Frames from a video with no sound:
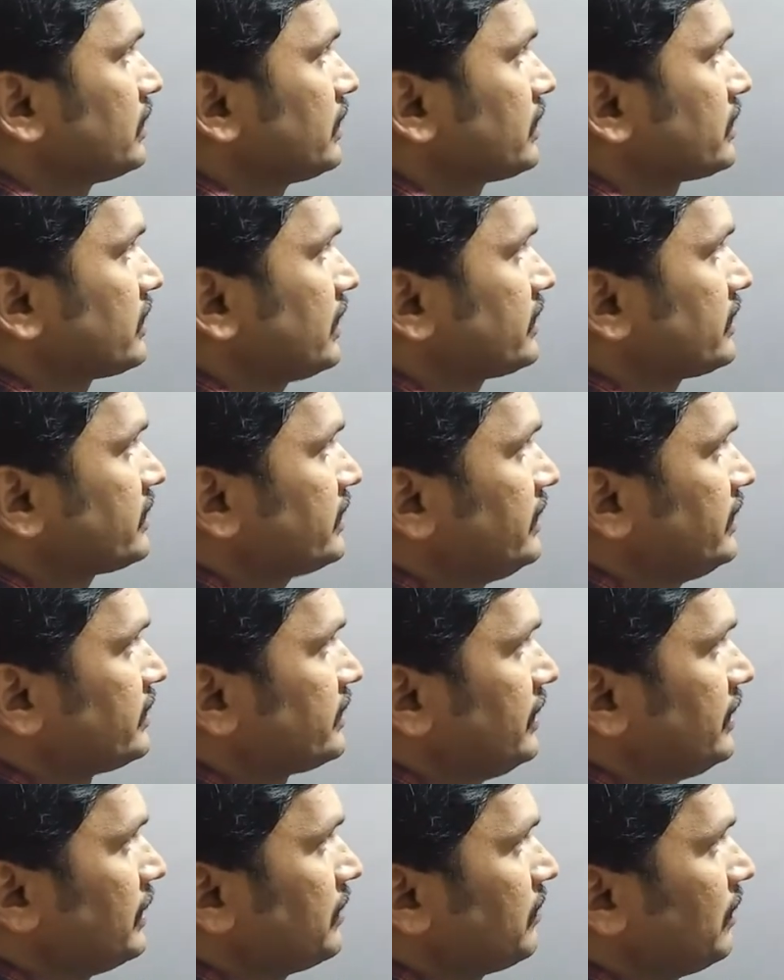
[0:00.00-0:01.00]
The stress
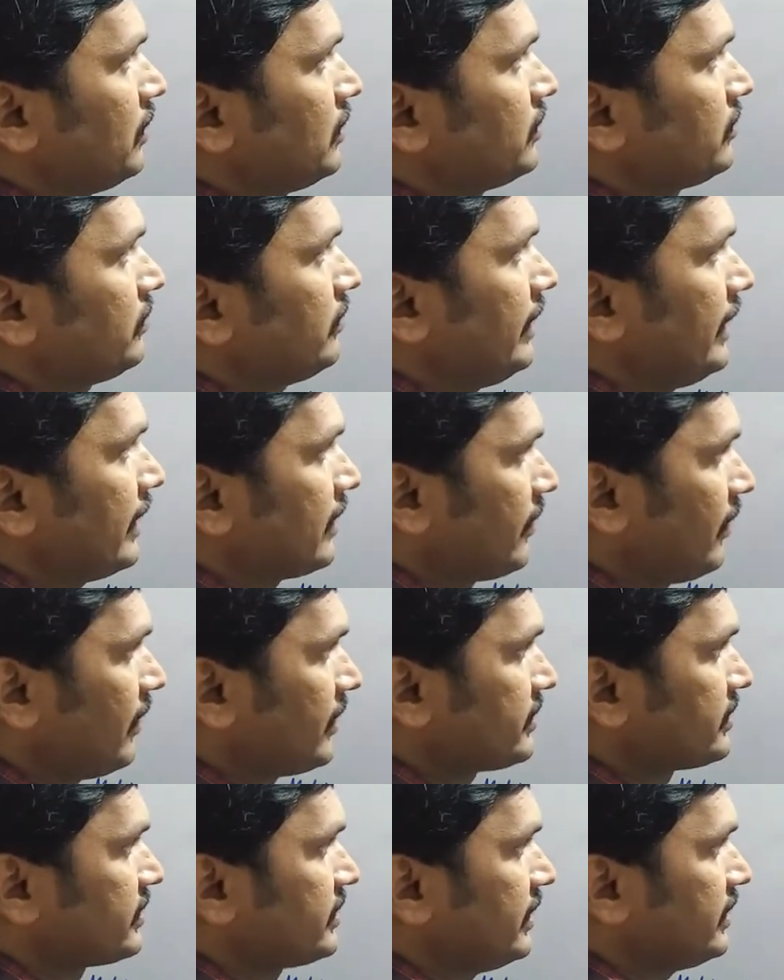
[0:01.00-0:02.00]
is equal to a
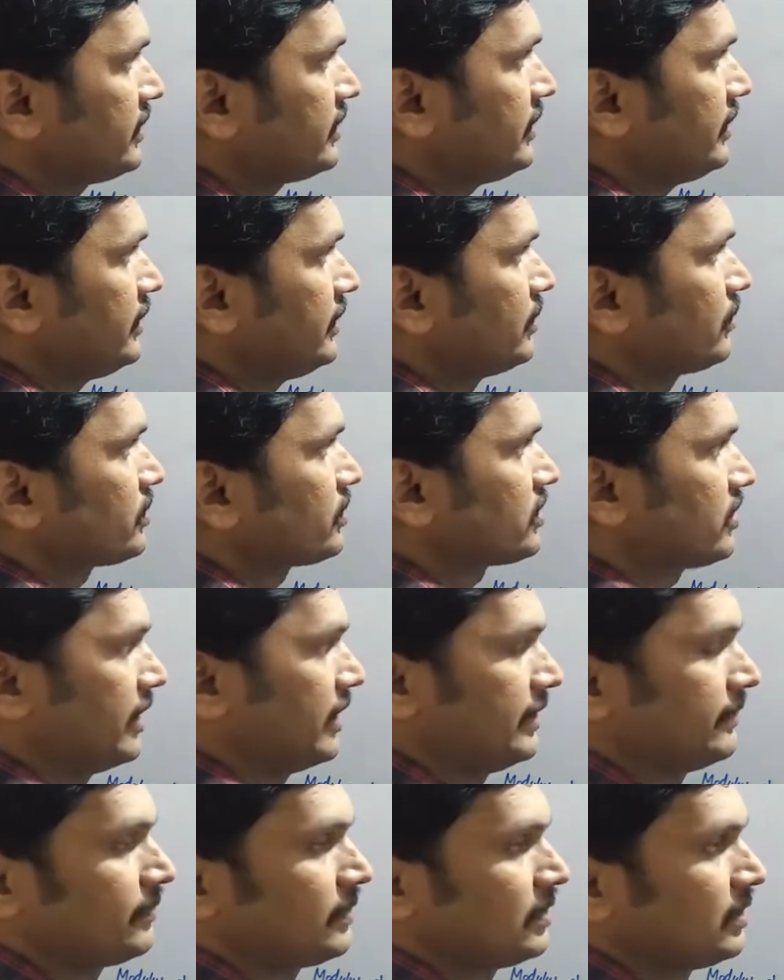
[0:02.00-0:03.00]
constant into
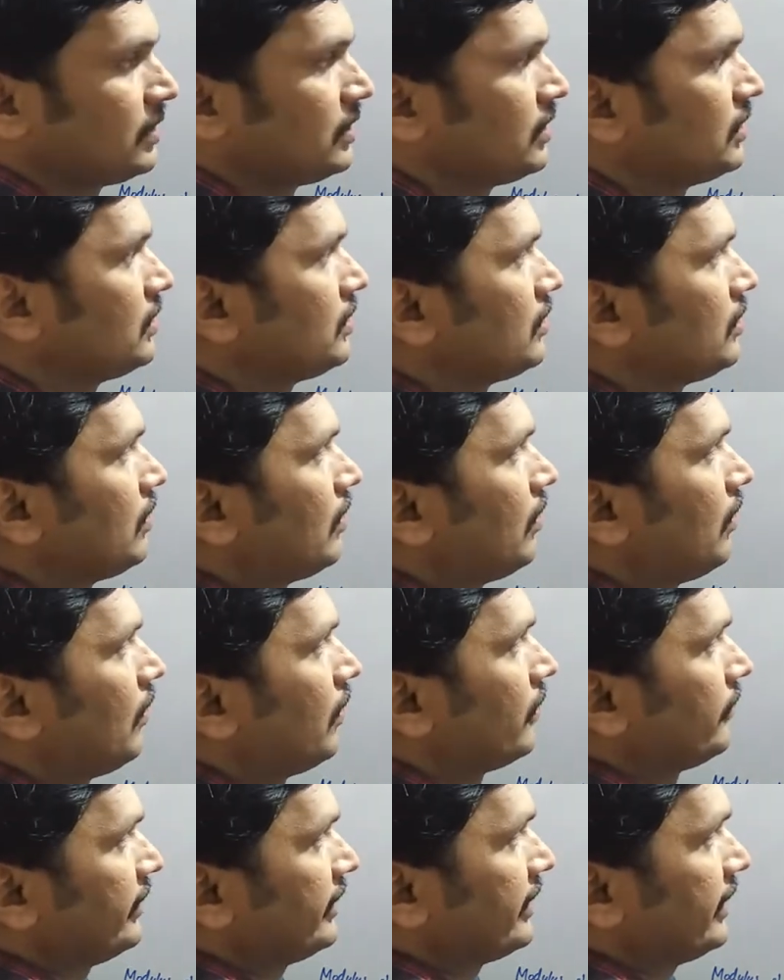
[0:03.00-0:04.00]
strain.
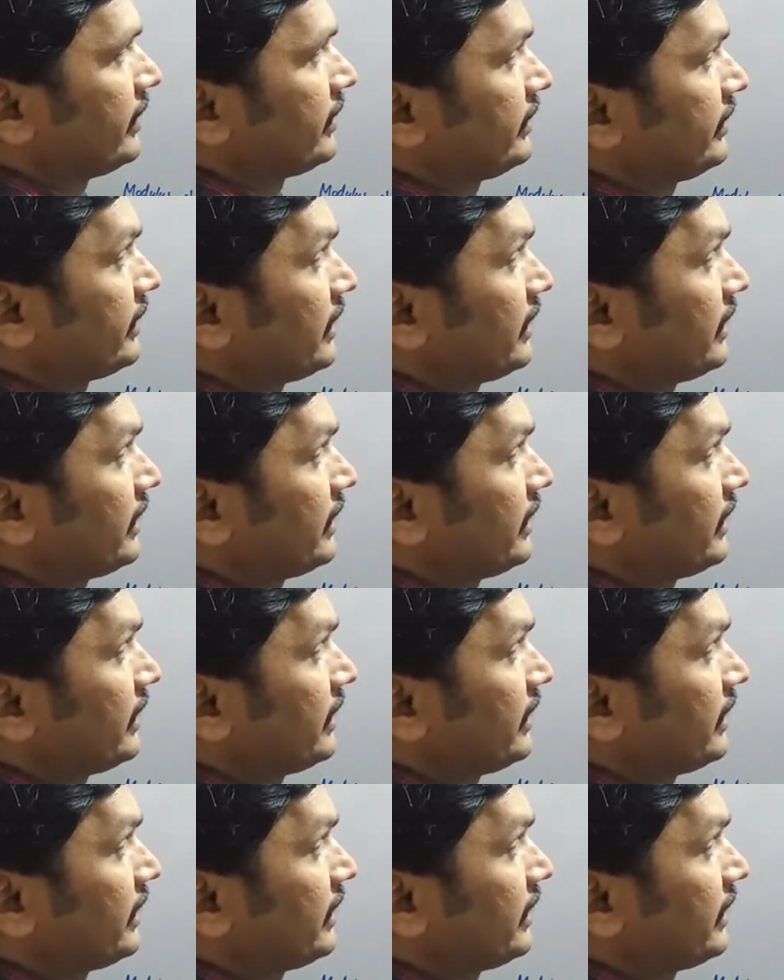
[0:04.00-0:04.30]
Or you can